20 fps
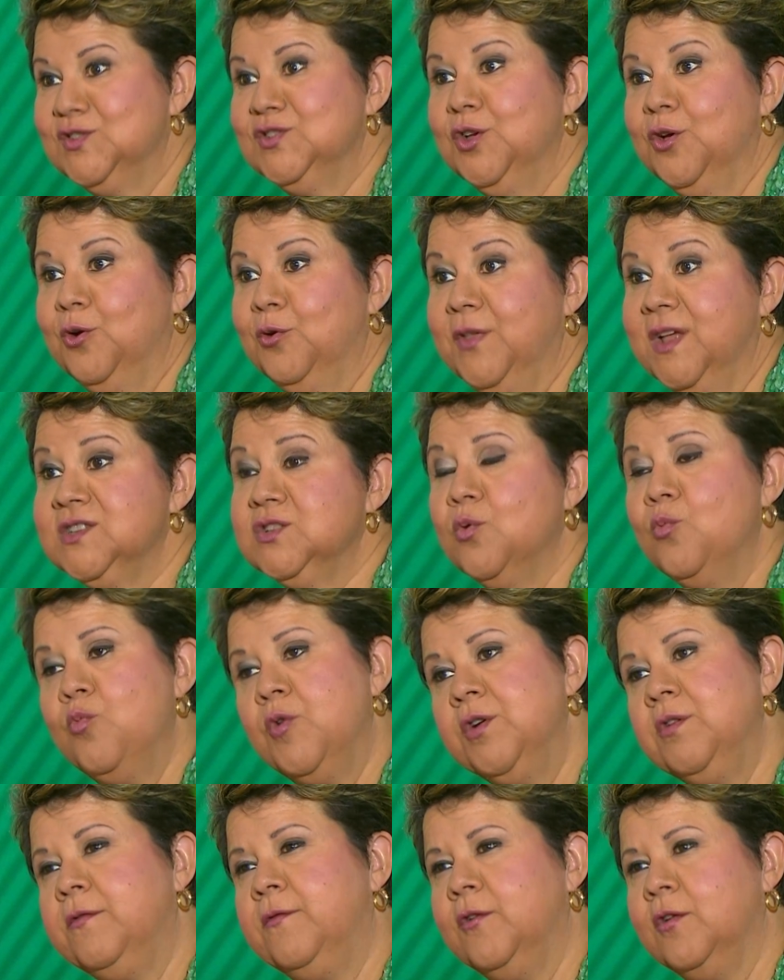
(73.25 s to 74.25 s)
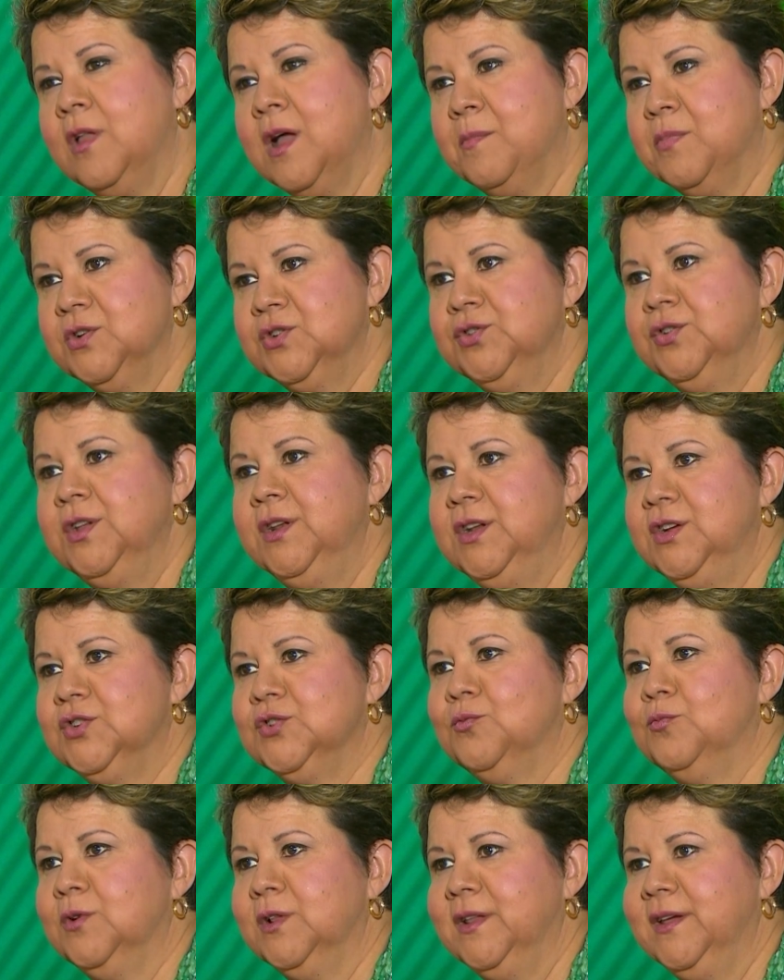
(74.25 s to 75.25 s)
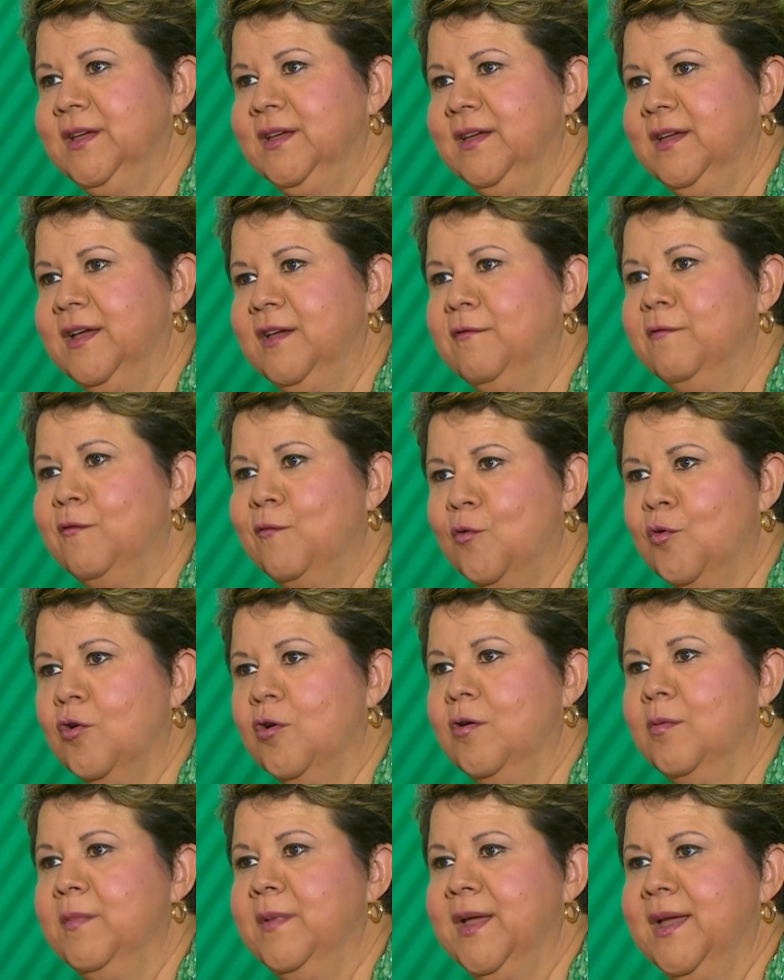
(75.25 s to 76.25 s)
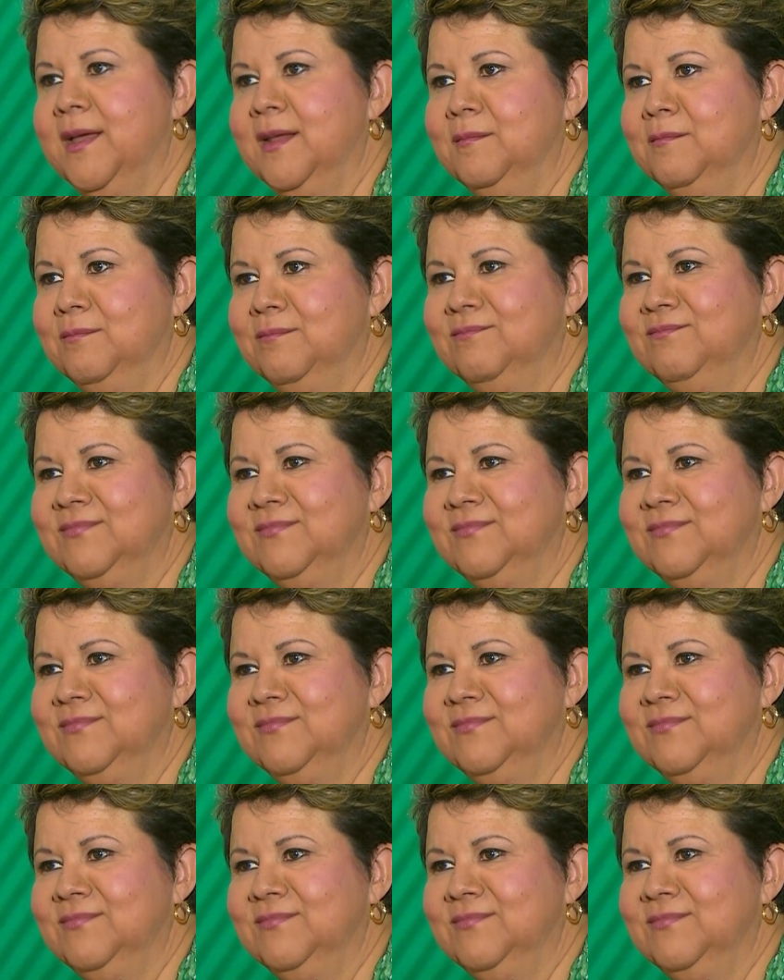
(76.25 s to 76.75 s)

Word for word: So that's a wonderful opportunity to really inform and